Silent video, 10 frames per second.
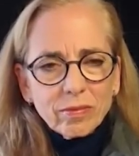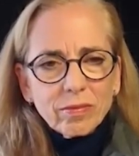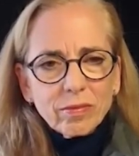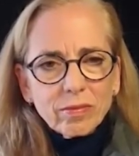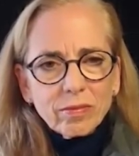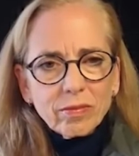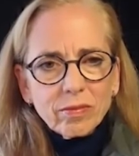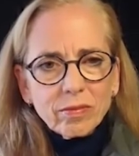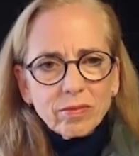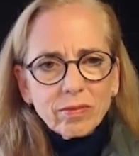
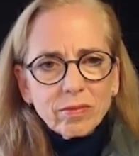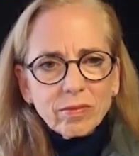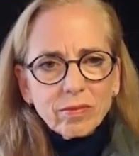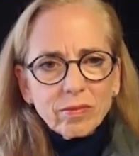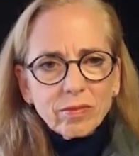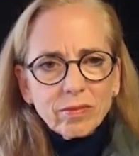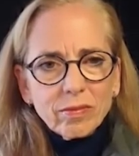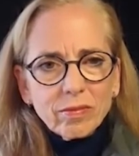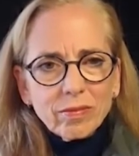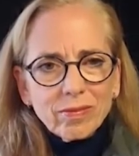
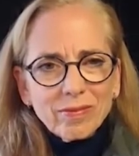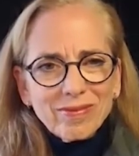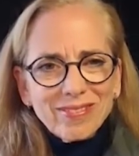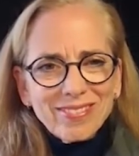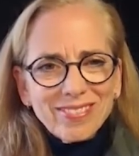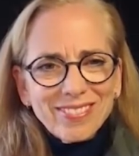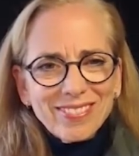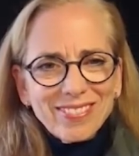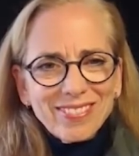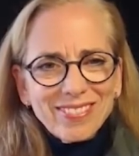
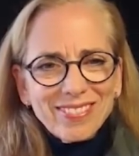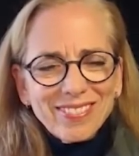The person shown says nothing.